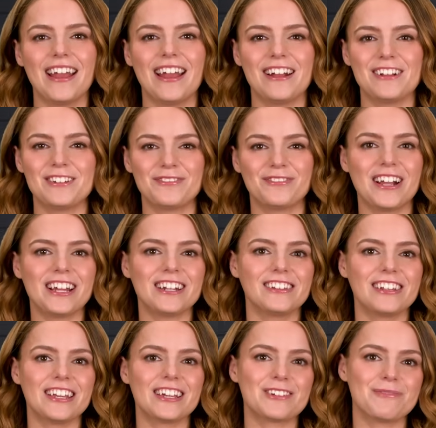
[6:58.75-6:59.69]
And
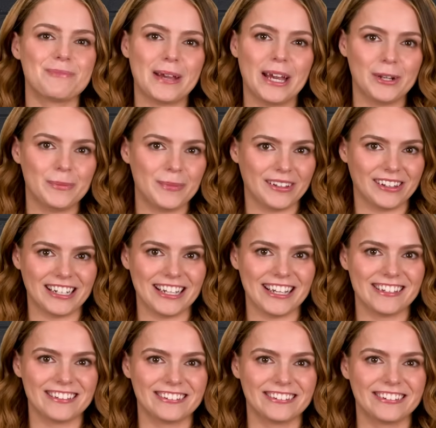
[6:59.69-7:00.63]
finally,
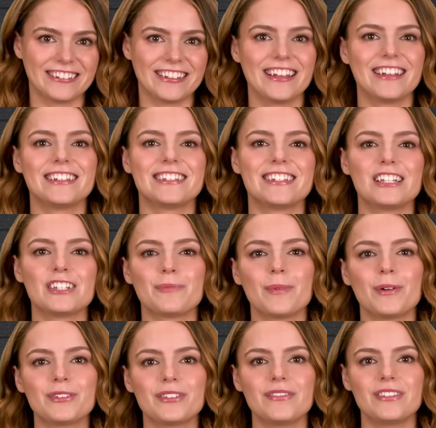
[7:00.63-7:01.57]
compatibility. Since
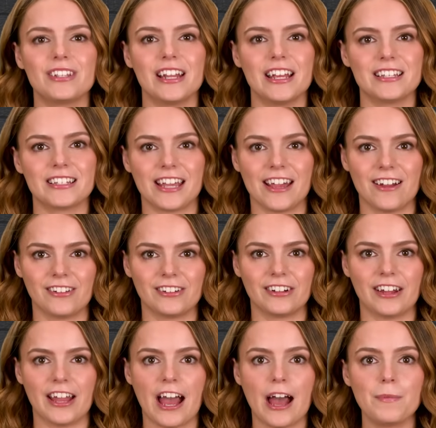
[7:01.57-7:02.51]
most of today's
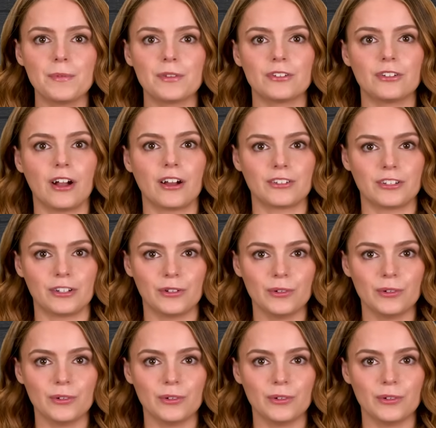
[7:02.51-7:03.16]
calendar apps talk to